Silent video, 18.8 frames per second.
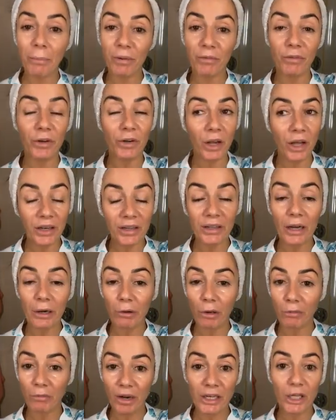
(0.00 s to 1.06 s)
If you're not in there
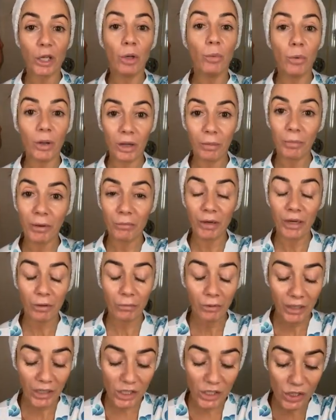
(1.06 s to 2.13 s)
already, you will be really,
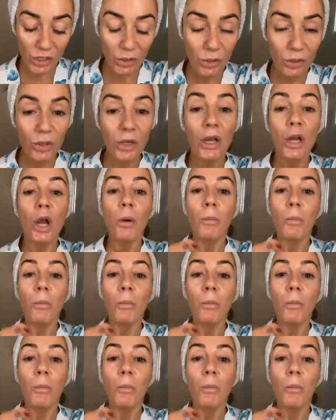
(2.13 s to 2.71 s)
really soon.